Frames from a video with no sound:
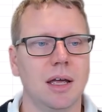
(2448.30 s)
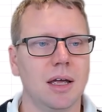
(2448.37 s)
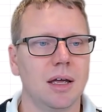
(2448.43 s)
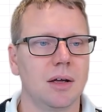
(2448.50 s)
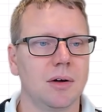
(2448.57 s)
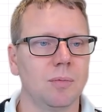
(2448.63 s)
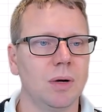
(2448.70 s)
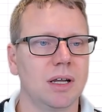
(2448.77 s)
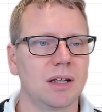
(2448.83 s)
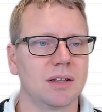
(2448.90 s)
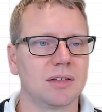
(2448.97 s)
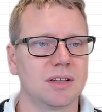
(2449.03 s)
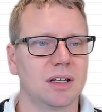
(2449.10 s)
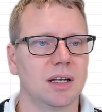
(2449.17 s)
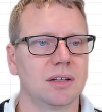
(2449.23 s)
We can
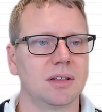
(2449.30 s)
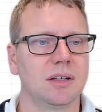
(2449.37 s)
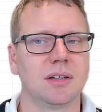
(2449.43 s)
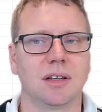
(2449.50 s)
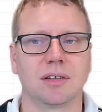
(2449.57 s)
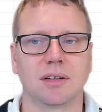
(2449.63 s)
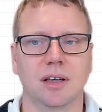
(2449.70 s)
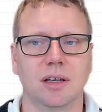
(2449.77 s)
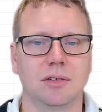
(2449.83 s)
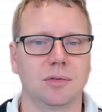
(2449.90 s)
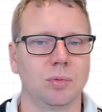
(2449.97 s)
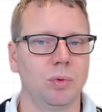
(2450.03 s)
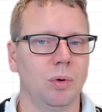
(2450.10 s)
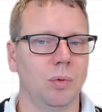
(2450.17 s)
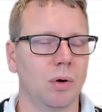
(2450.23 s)
select the test case
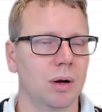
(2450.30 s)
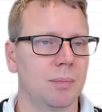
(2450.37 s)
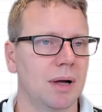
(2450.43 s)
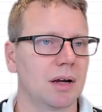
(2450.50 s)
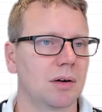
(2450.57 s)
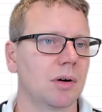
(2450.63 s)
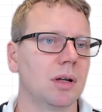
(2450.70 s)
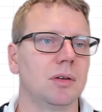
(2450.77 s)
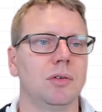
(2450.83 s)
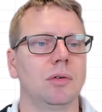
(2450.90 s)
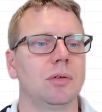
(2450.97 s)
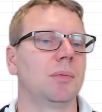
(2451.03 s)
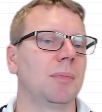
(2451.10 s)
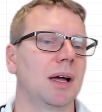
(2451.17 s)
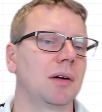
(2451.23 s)
we want to migrate. You
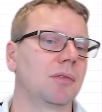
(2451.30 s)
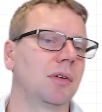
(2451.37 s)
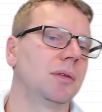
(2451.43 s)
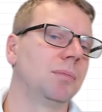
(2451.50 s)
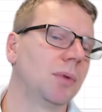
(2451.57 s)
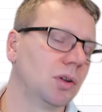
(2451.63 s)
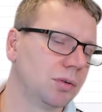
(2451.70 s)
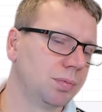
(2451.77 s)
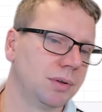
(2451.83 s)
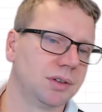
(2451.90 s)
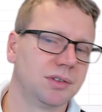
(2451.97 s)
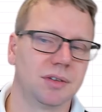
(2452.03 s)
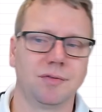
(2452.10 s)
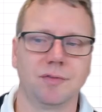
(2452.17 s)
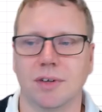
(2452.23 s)
can migrate multiple
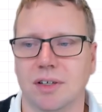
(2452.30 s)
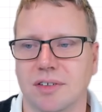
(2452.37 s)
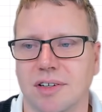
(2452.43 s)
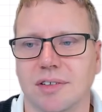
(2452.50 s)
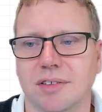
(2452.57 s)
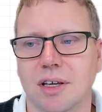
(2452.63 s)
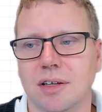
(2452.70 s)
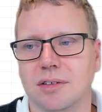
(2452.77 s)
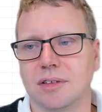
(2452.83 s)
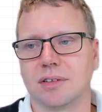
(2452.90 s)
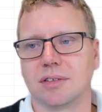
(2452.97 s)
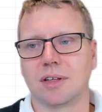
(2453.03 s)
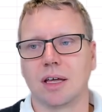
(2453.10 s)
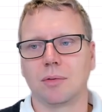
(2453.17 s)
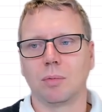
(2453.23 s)
different test
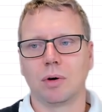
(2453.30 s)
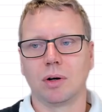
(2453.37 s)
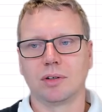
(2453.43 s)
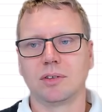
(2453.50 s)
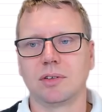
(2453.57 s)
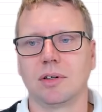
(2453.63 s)
cases at once.